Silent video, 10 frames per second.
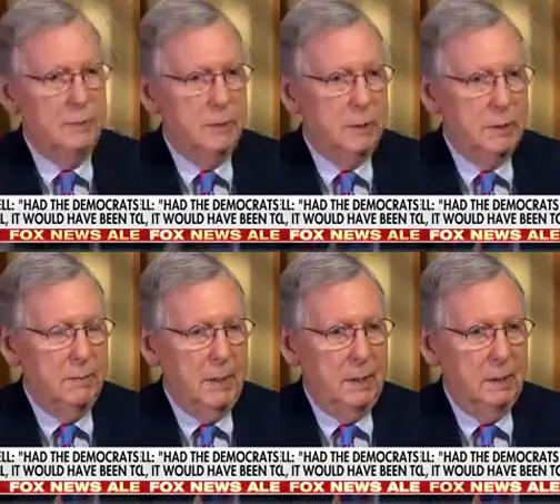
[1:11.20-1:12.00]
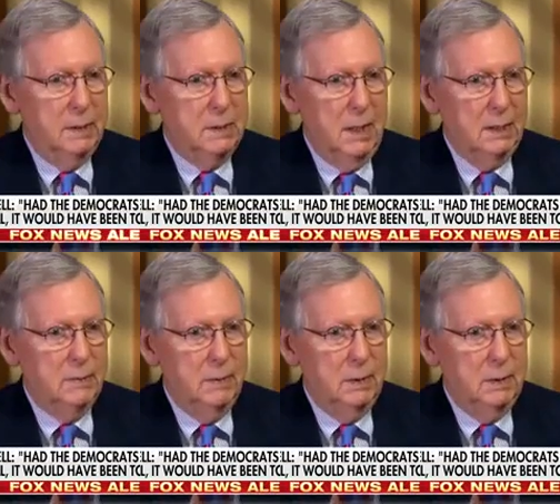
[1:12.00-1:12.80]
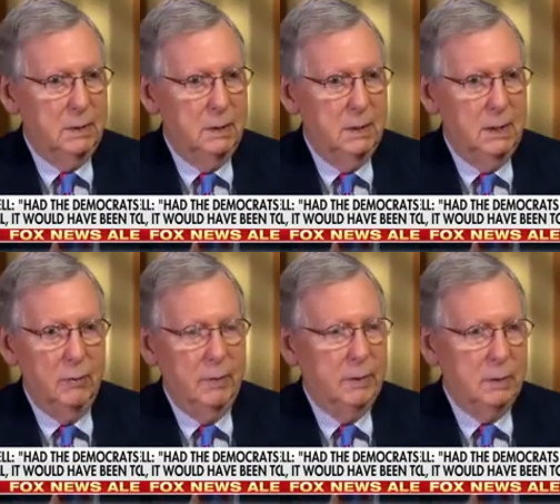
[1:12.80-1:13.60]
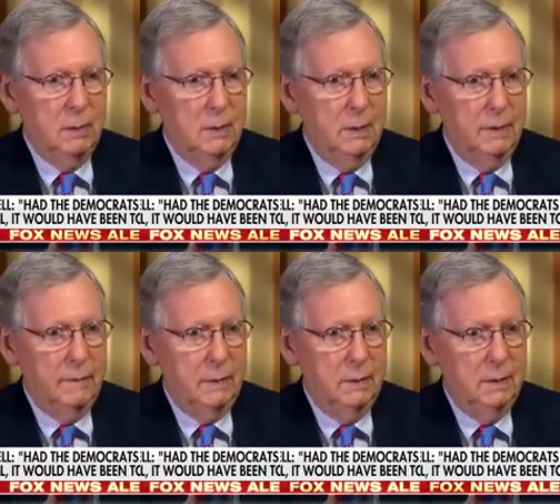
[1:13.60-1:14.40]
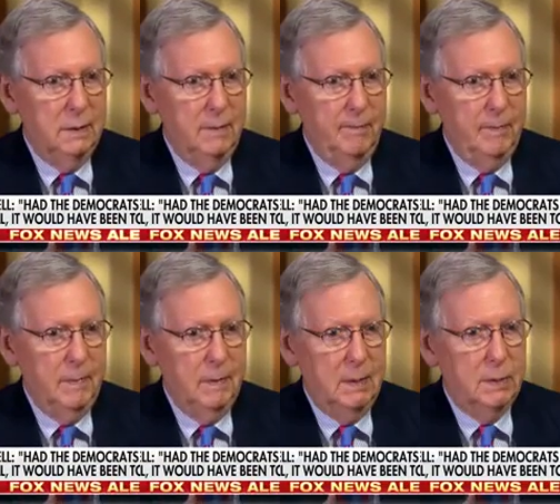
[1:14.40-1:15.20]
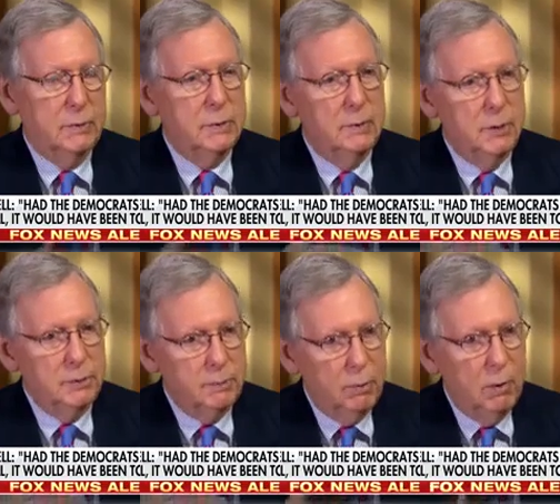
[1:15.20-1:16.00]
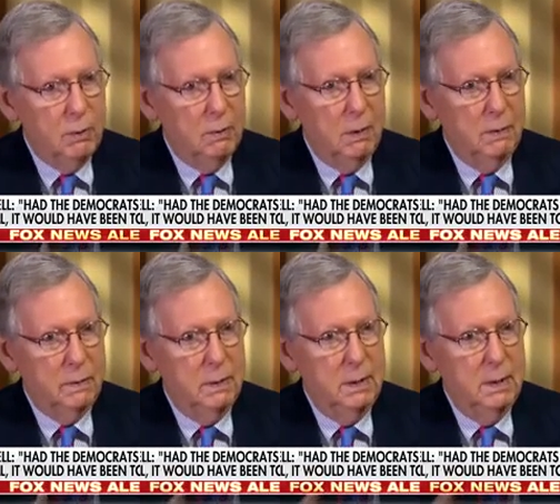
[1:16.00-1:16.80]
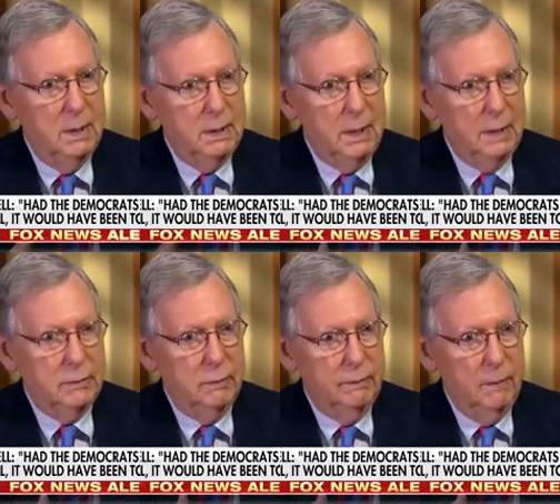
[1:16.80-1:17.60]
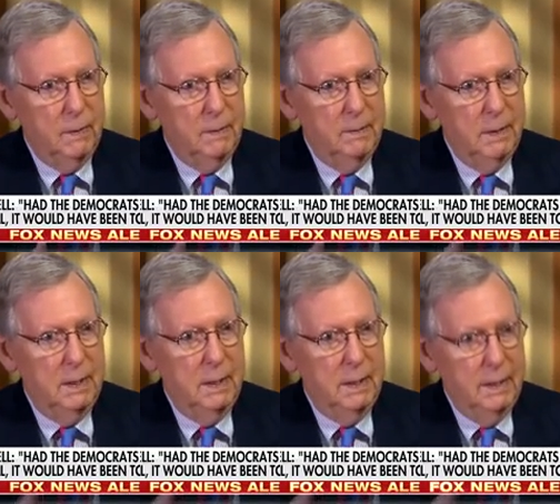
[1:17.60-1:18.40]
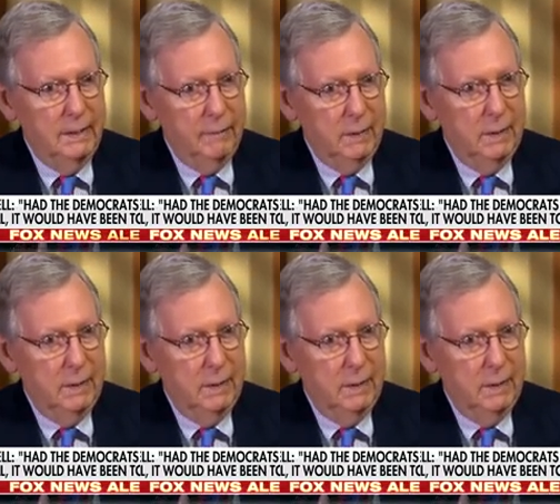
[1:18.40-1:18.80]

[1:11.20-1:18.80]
participated in this tax bill, it would have been totally different. Mm -hmm. This is the most pro-growth tax reform ever.